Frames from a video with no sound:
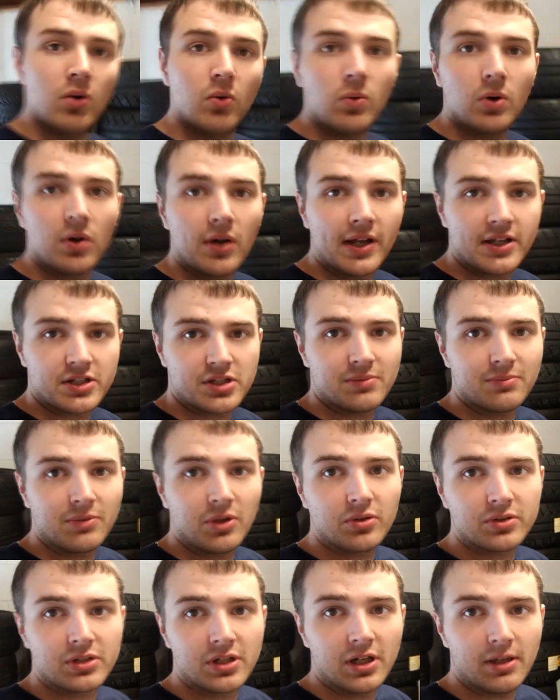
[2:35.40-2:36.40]
we'll get some
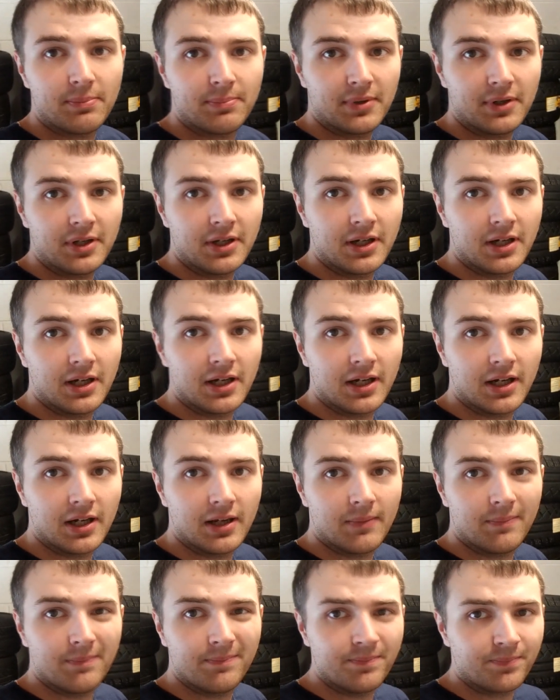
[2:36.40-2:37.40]
loaded up.
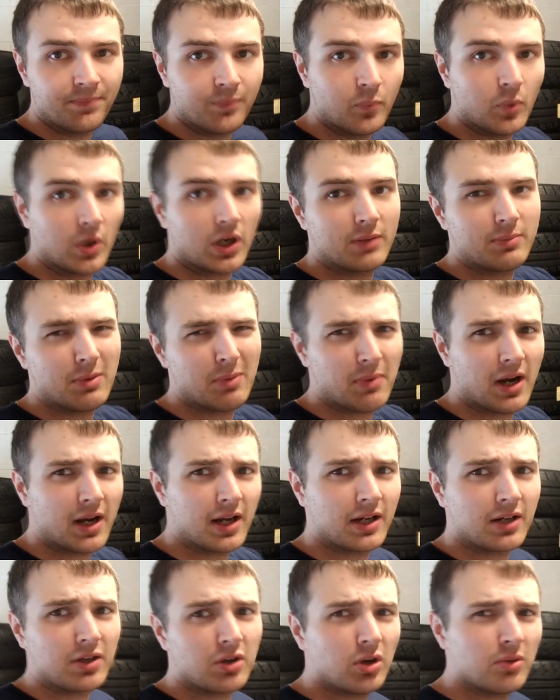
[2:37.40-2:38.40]
We're going to be
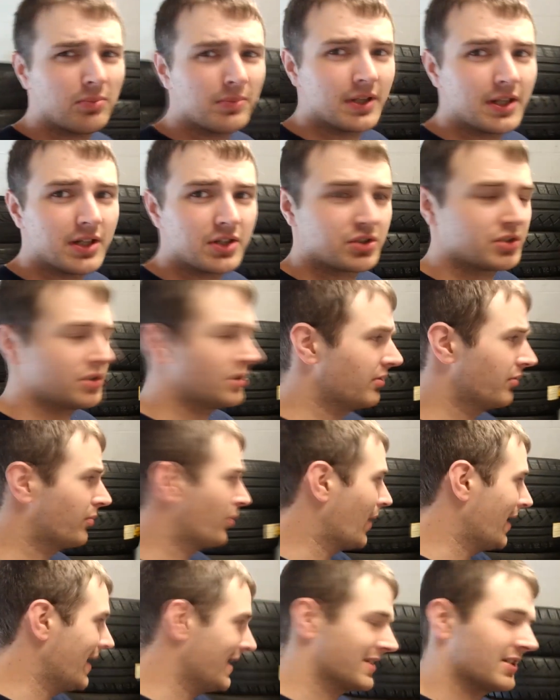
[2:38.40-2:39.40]
bringing a combination
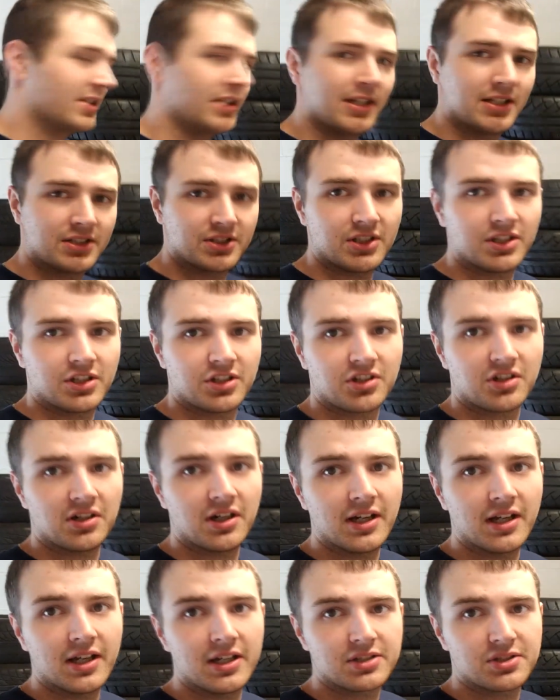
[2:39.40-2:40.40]
of Westlakes and
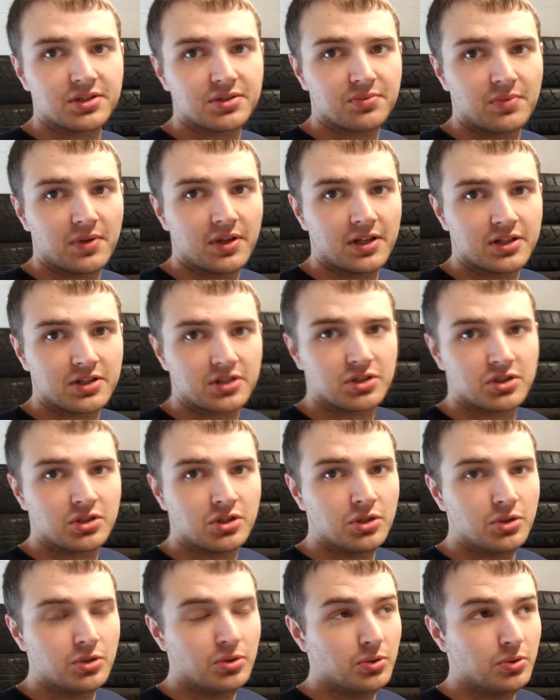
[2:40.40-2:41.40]
Tri-Aces with us
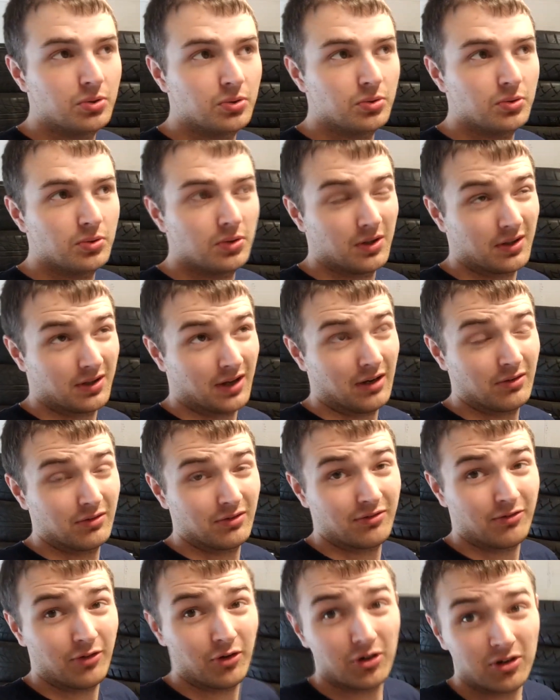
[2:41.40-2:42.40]
to
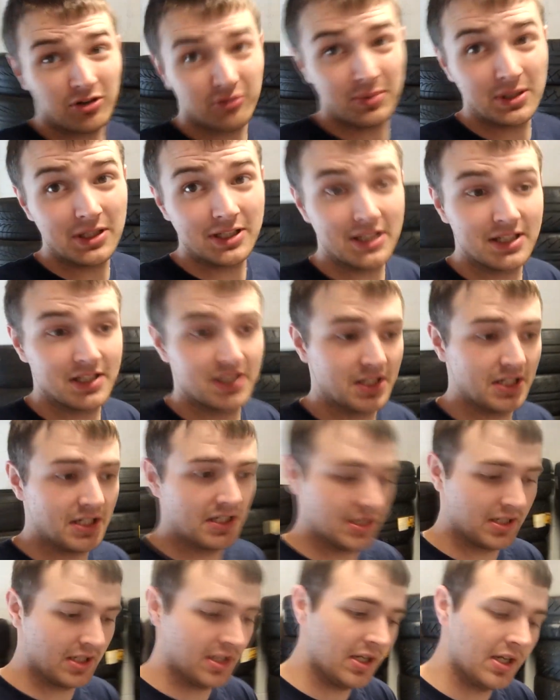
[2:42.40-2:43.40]
round 4 of
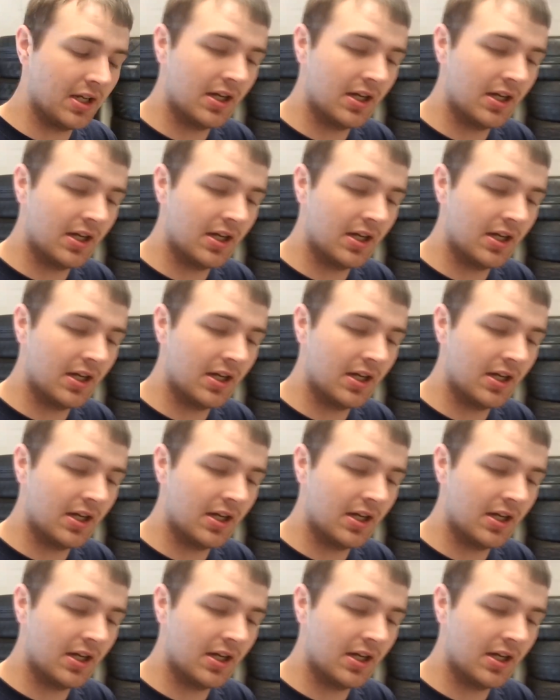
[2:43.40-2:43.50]
BDC.